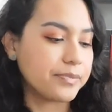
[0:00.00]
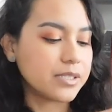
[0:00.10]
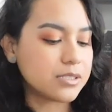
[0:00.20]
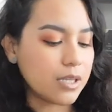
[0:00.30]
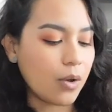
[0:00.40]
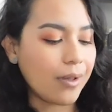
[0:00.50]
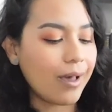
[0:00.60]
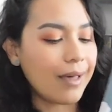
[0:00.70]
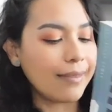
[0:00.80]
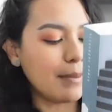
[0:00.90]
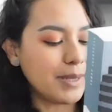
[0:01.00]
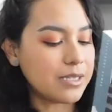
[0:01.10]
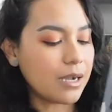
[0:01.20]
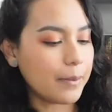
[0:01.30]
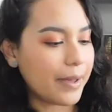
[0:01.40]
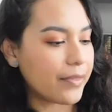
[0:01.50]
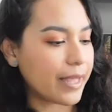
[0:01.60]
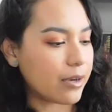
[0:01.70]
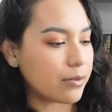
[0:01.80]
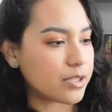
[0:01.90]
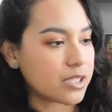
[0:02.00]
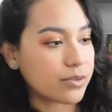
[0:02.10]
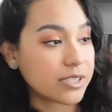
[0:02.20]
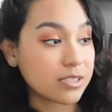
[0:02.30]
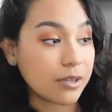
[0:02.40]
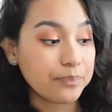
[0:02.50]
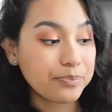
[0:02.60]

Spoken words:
So let me talk about the Count of Monte Cristo.